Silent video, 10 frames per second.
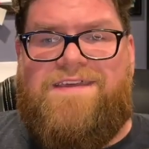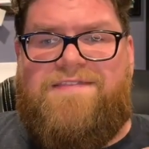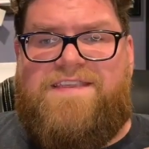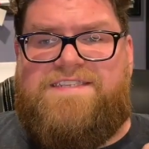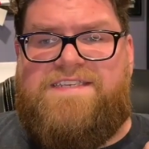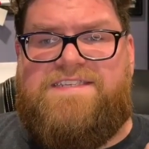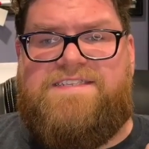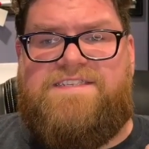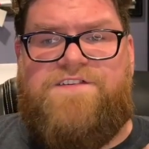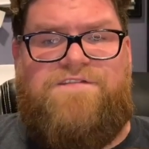this
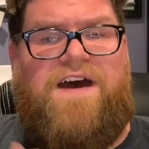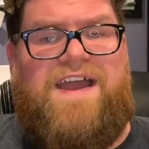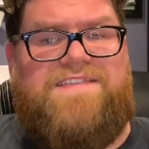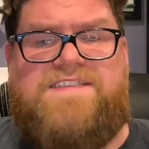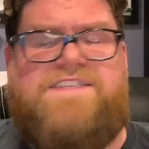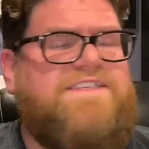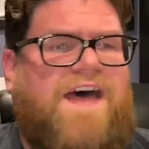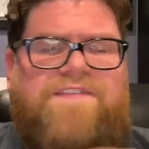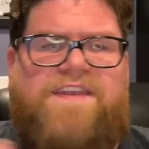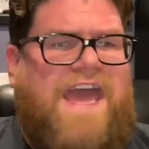is divine. This is
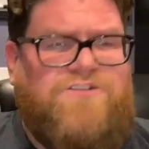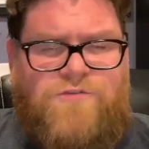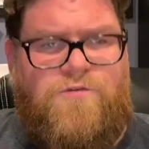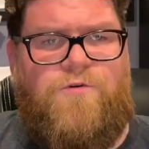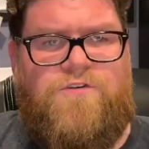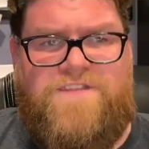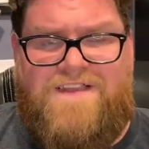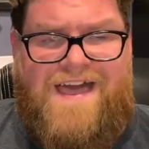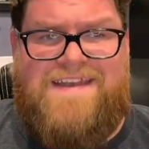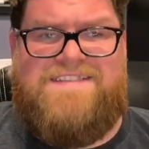not the natural order. The
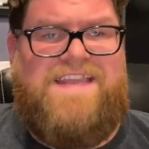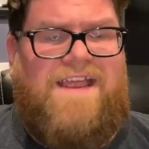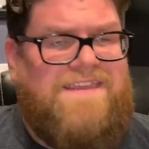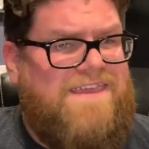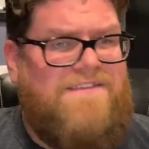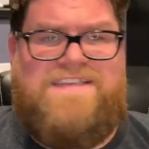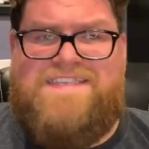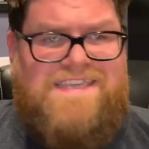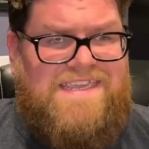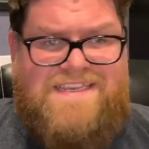lion is not killing
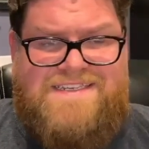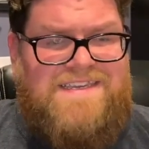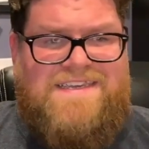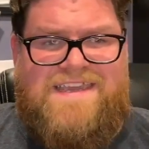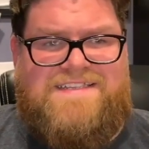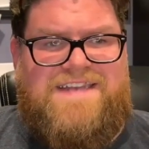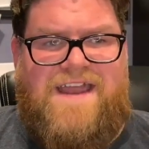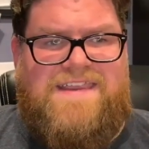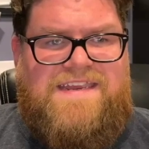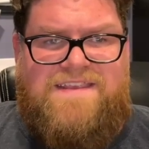to eat. It's
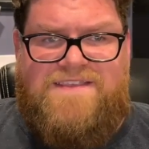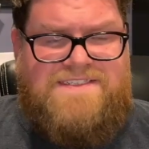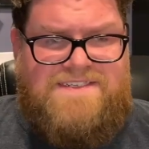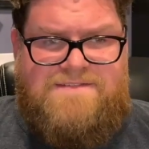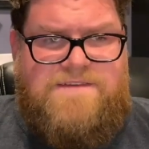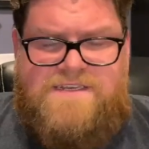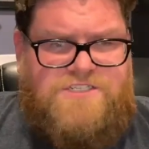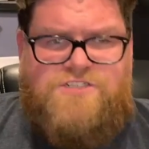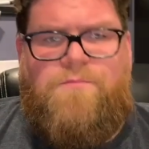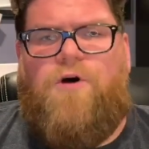not eating this, it
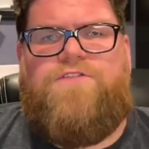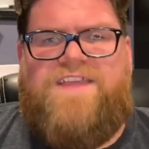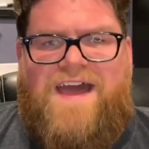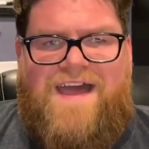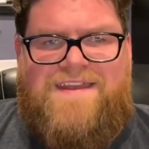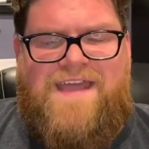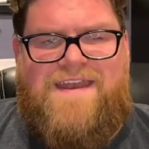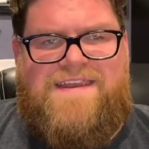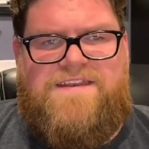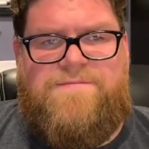just mauled a guy and
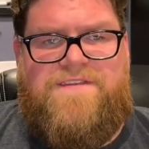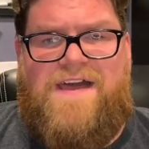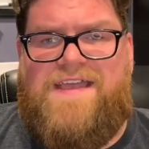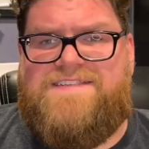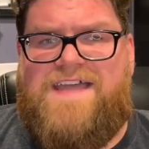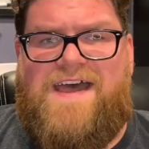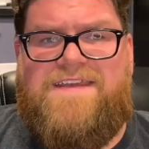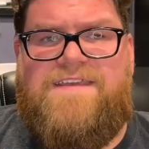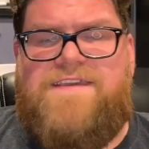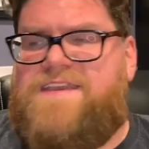not eating him. The lion's not
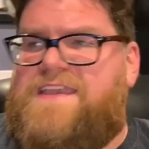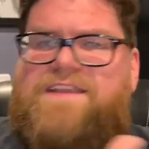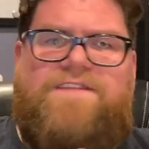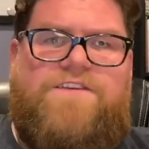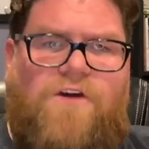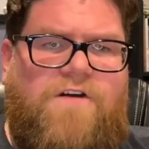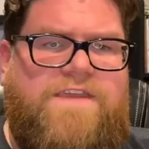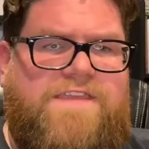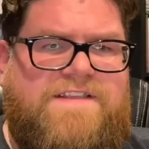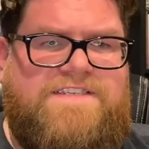eating the
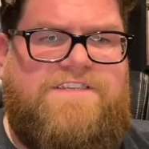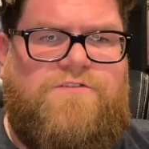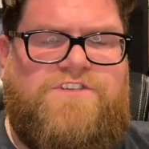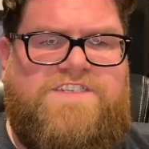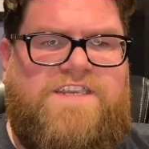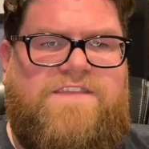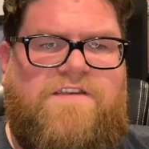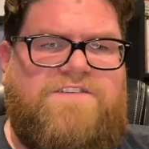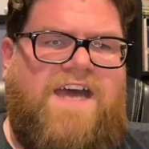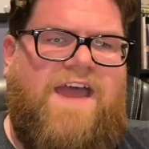donkey that's still just sitting
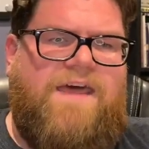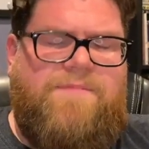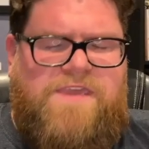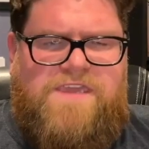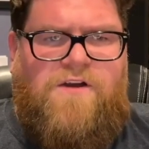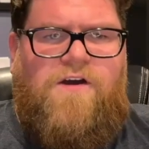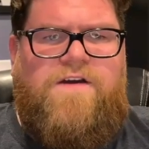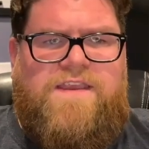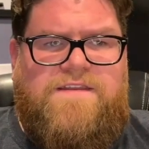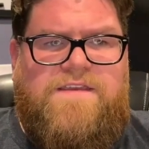there tied up
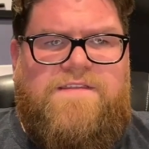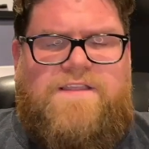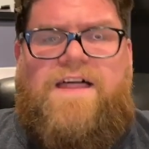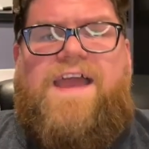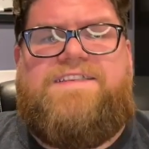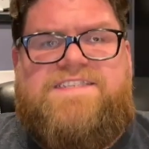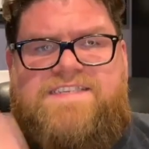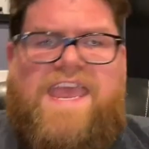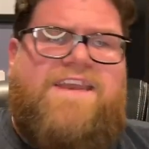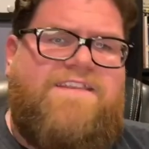hee-hawing. The lion's
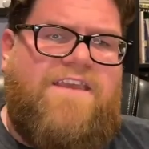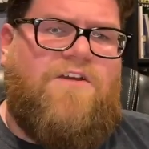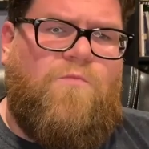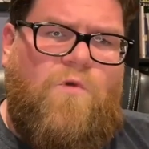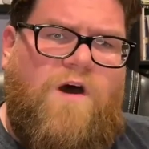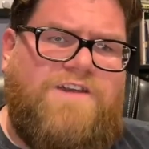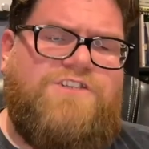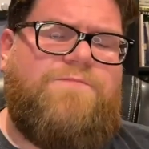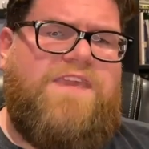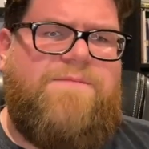standing there and
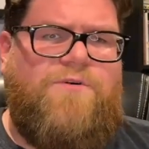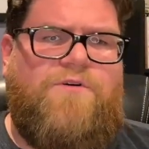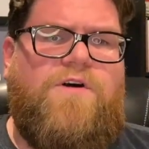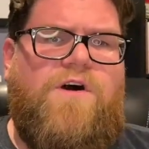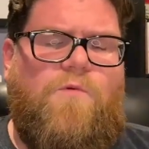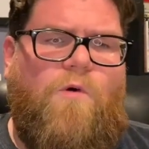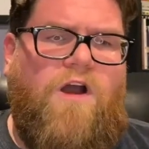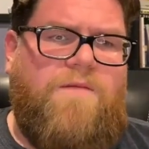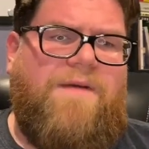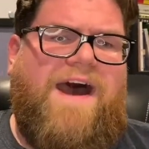watching people
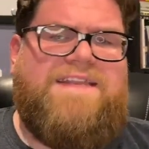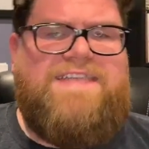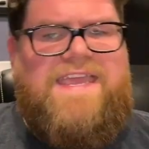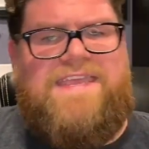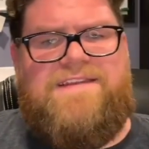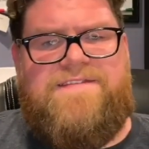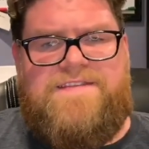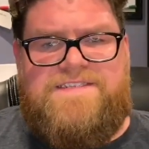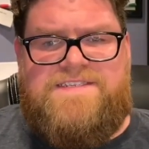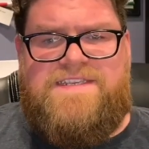walk by, taking in
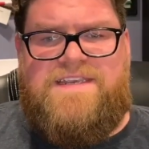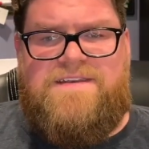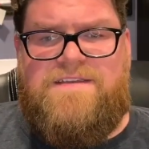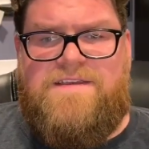the scene.